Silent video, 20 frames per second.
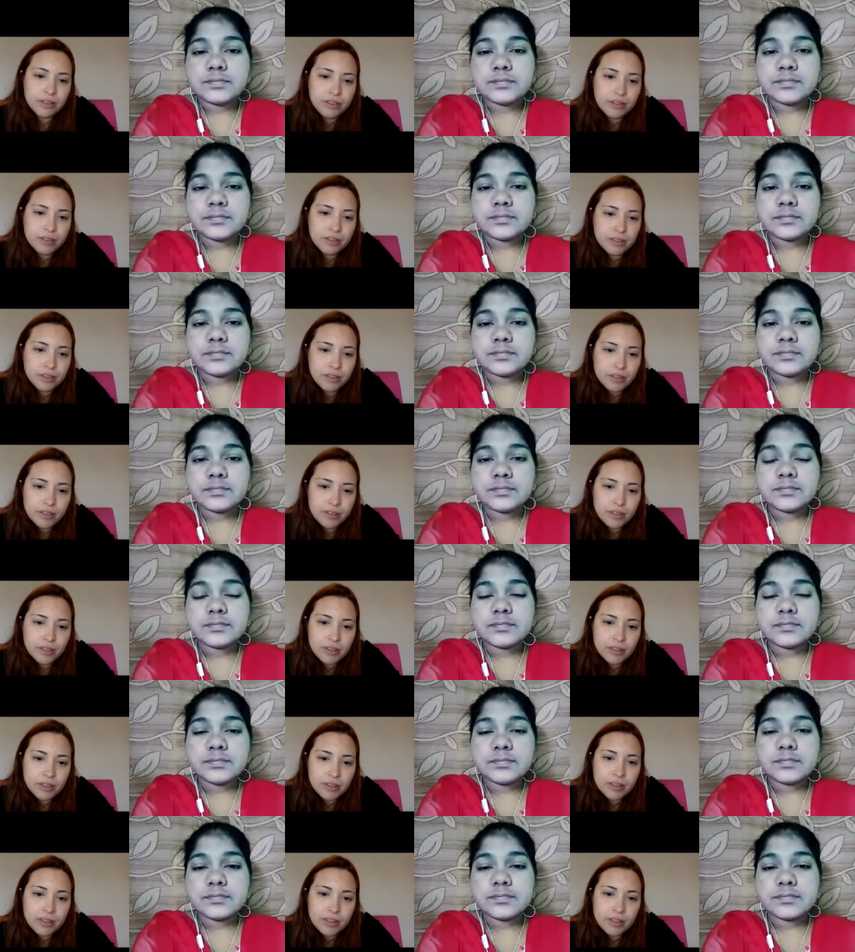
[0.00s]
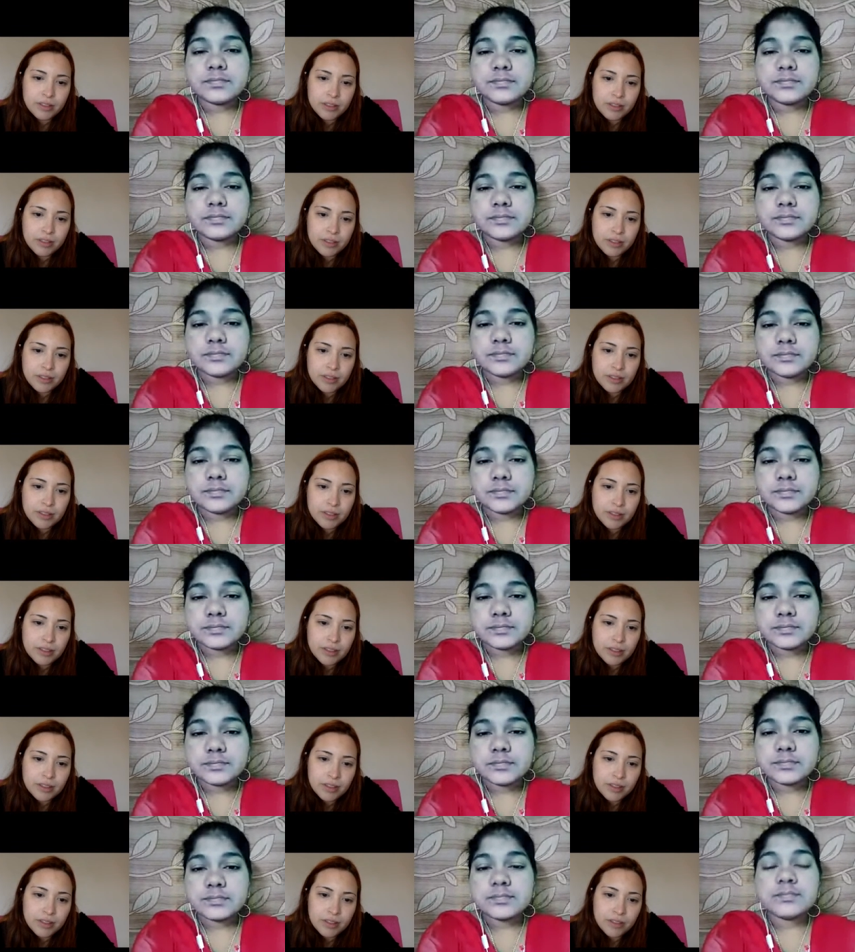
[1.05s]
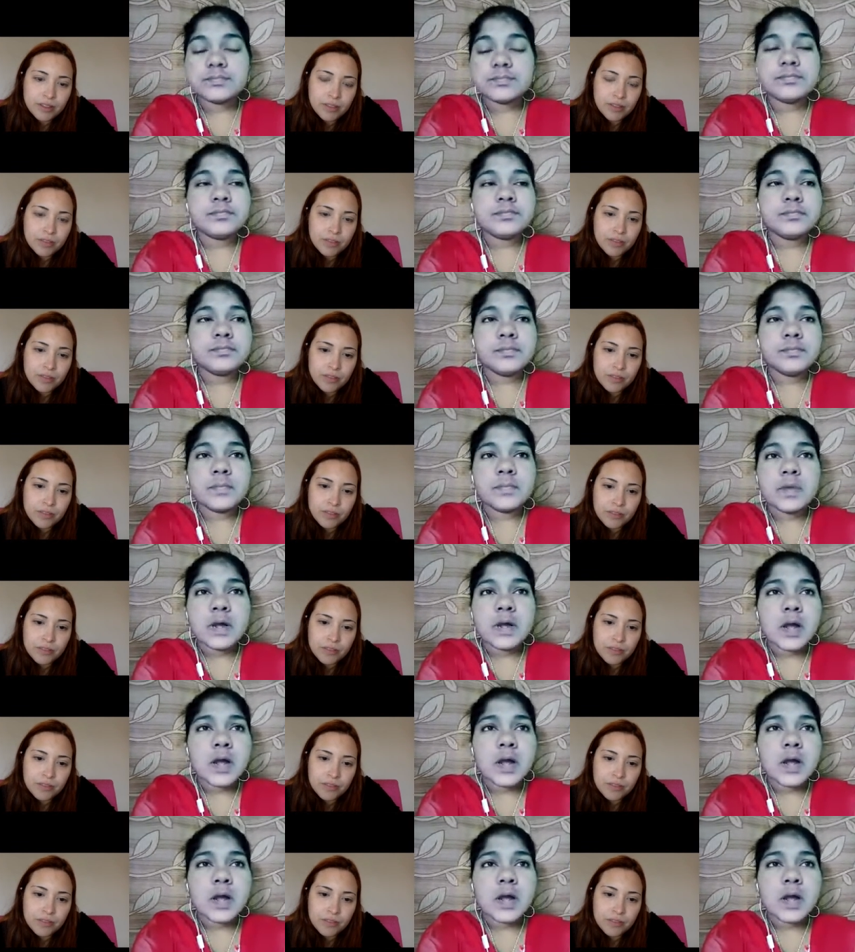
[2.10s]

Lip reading: Nothing is said.